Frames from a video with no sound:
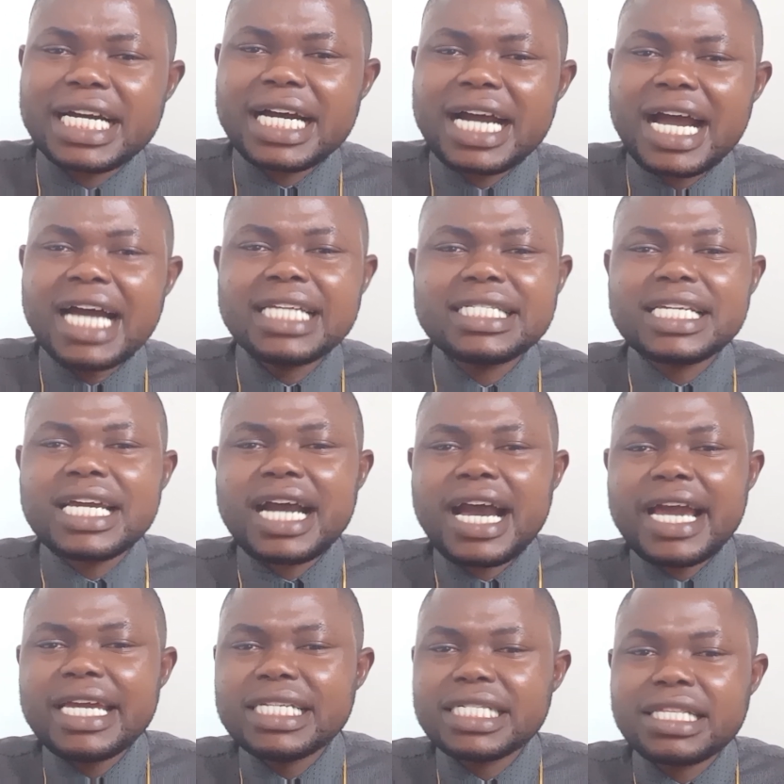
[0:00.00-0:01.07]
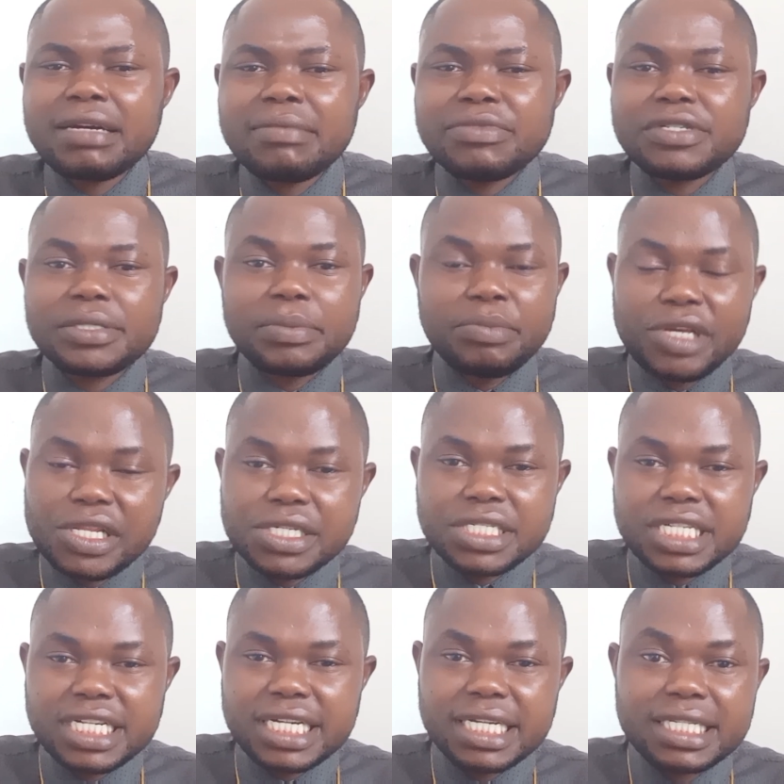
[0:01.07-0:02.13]
the highest number of
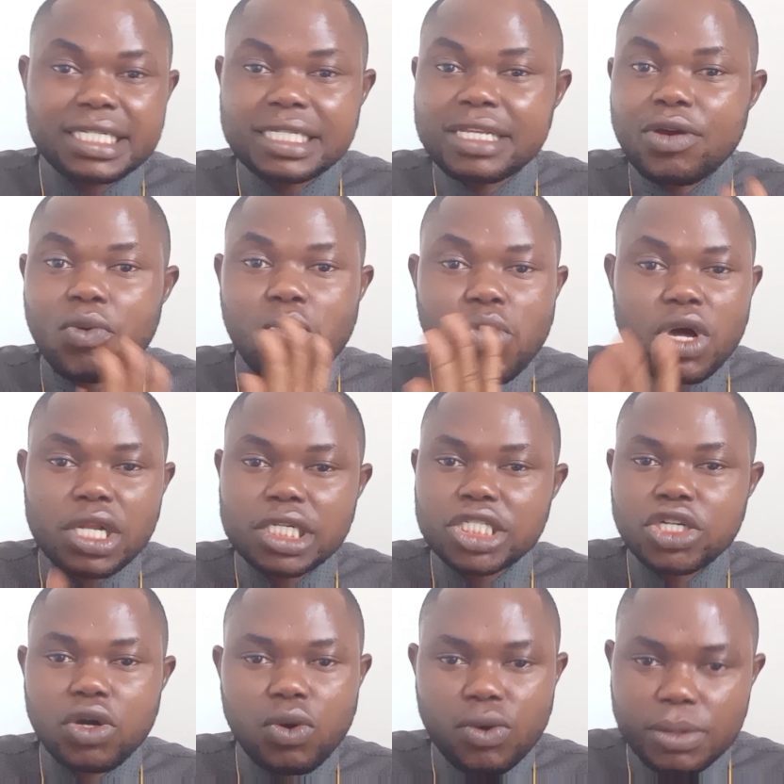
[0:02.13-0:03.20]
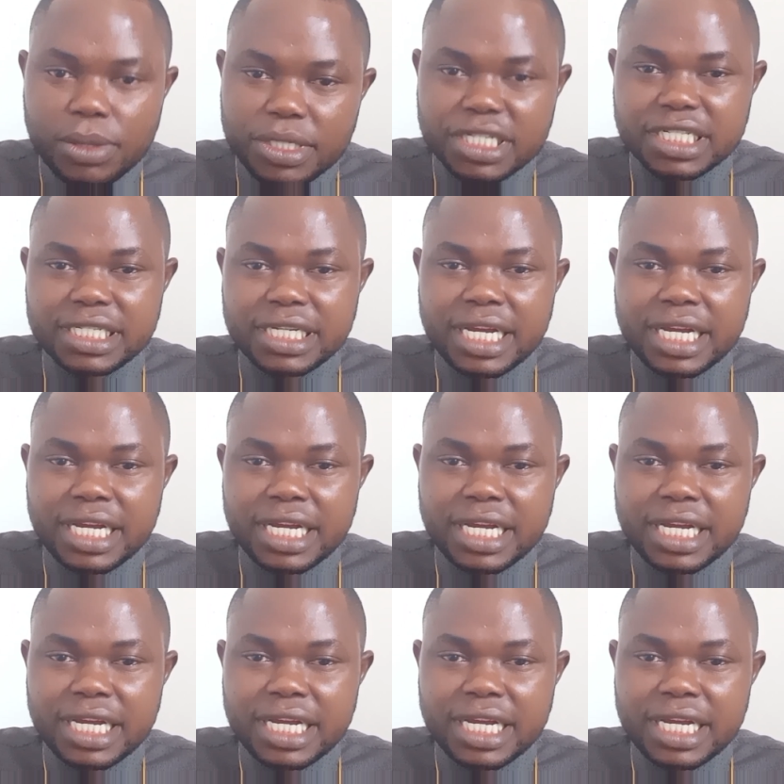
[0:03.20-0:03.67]
millionaires the world over.